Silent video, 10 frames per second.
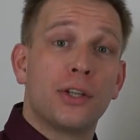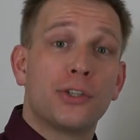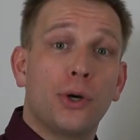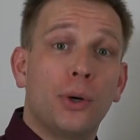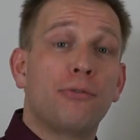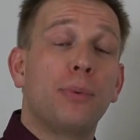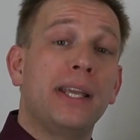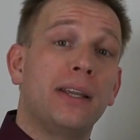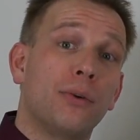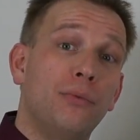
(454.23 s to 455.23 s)
So if
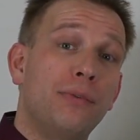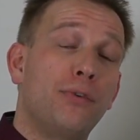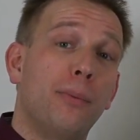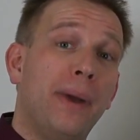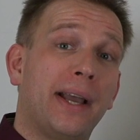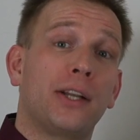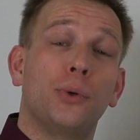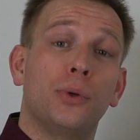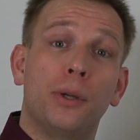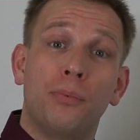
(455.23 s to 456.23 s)
we refer back
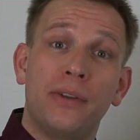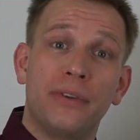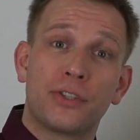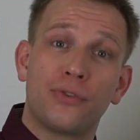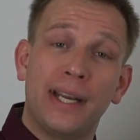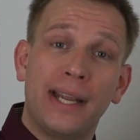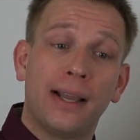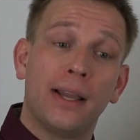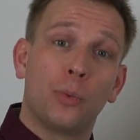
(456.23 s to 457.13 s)
to the previous training,